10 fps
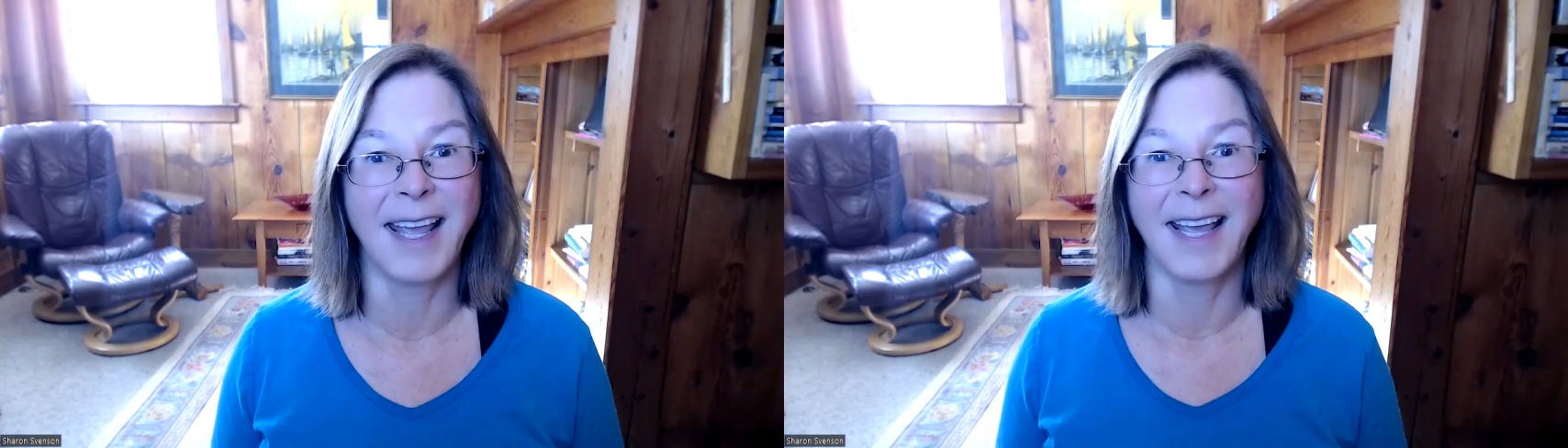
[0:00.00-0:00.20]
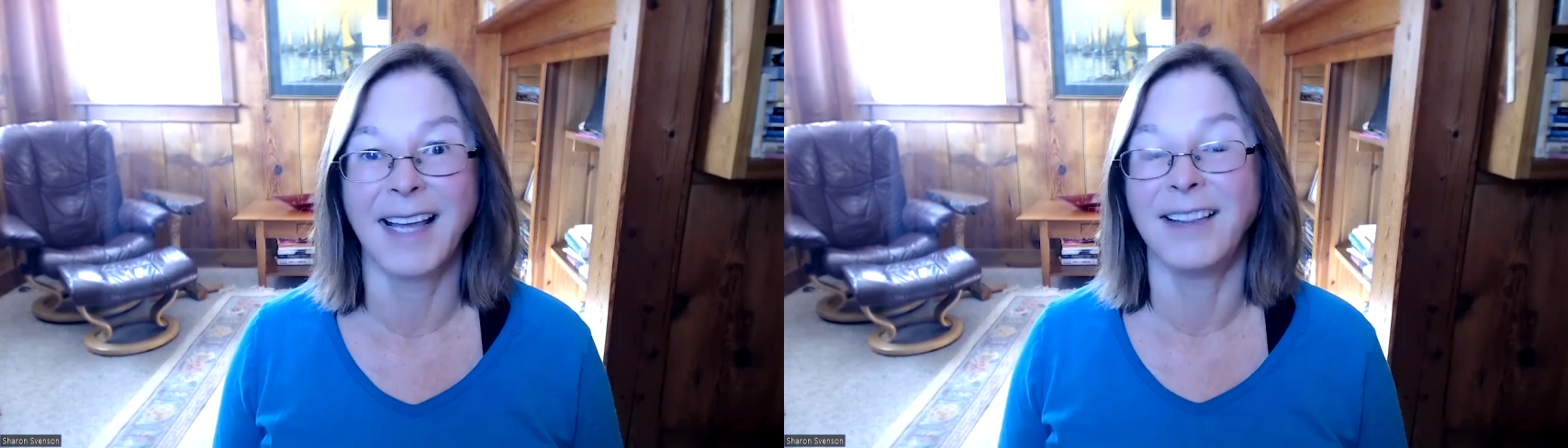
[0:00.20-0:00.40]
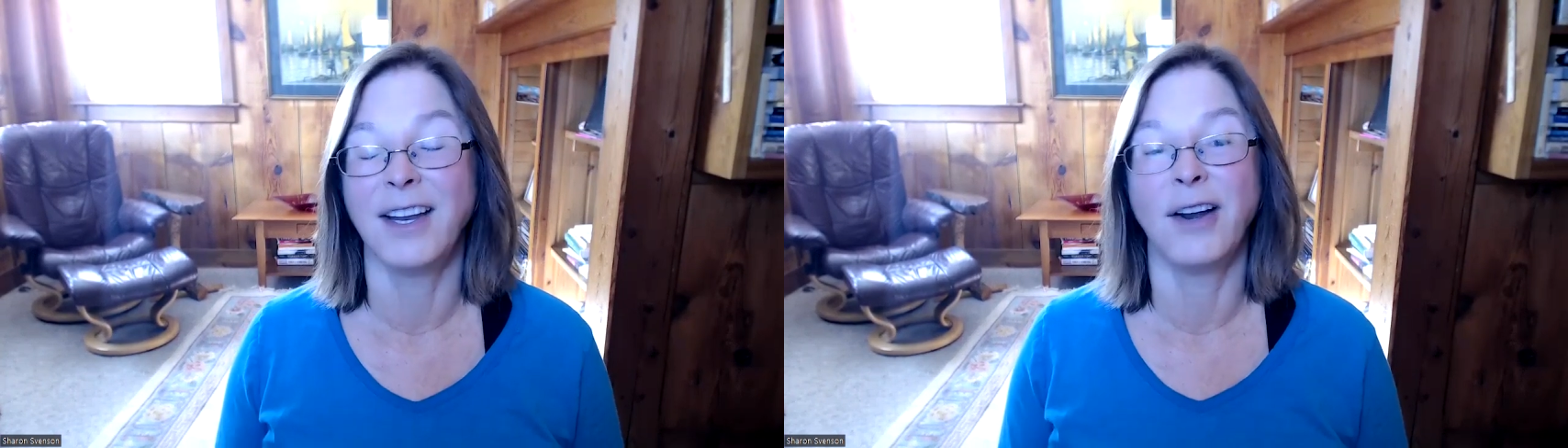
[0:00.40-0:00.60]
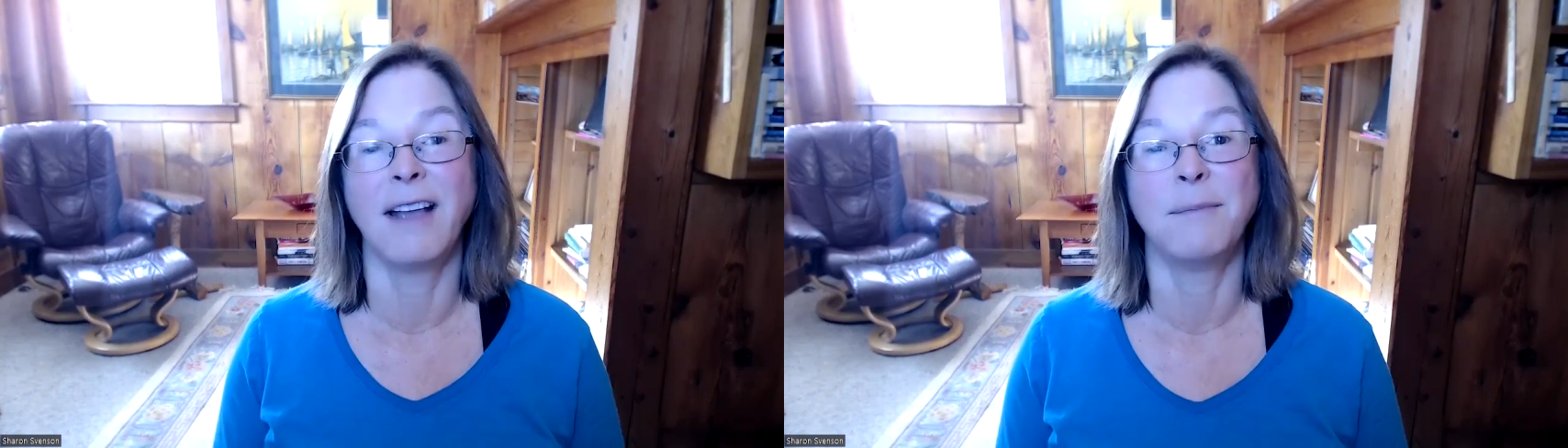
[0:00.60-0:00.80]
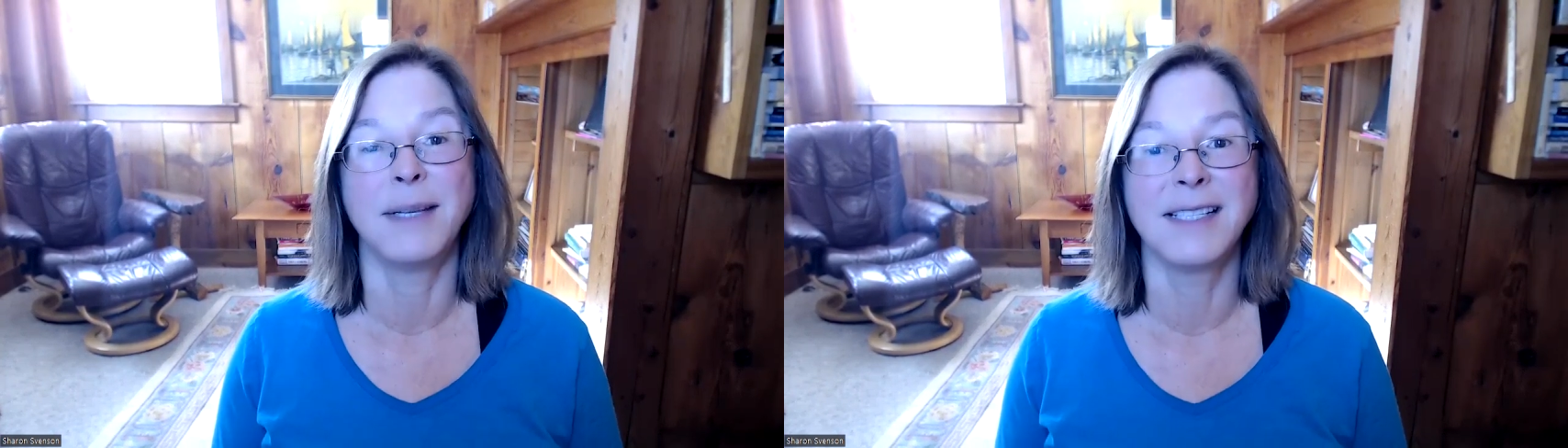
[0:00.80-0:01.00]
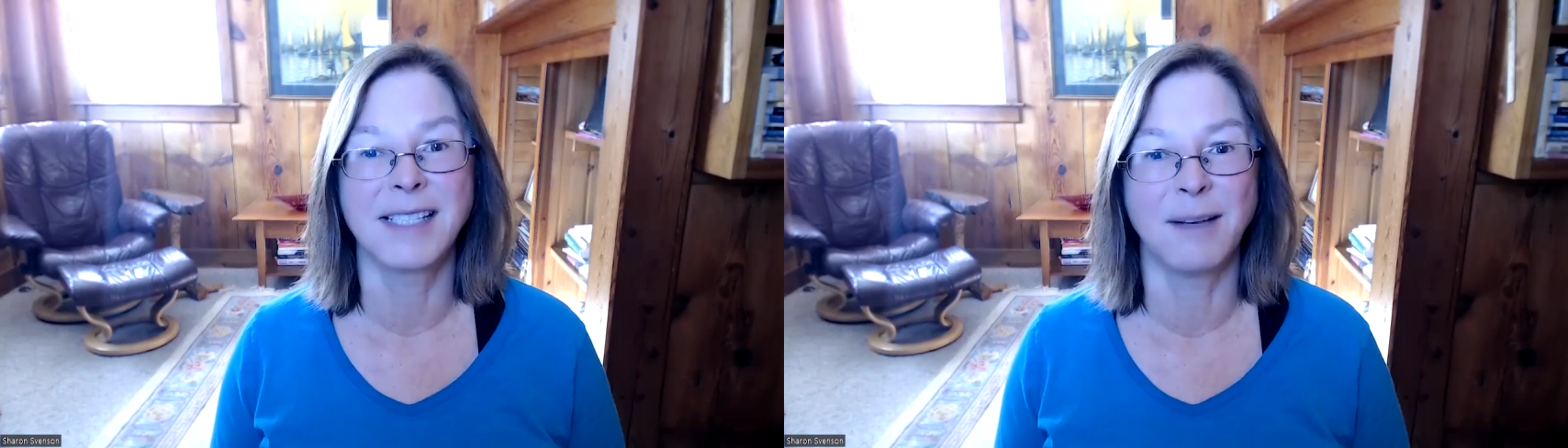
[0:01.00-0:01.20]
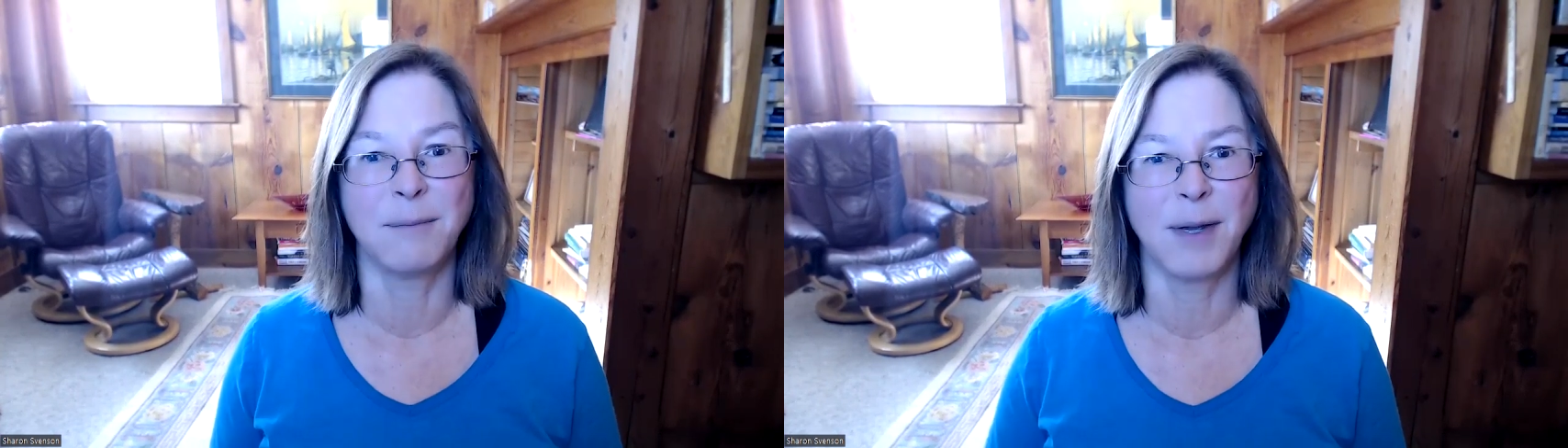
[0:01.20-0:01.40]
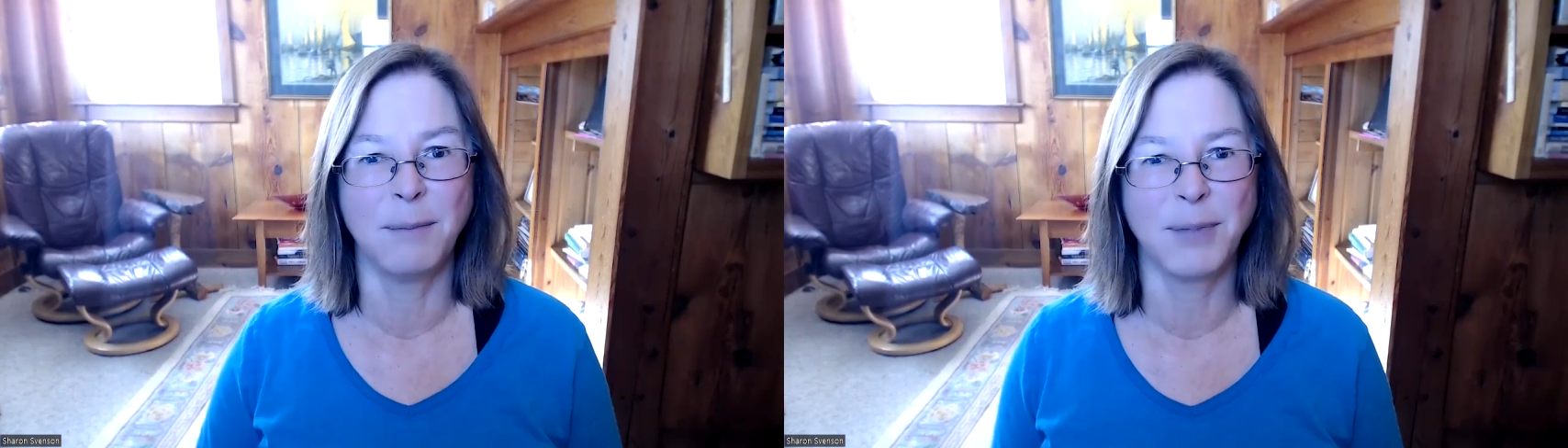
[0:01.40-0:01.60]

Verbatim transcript: and there have been some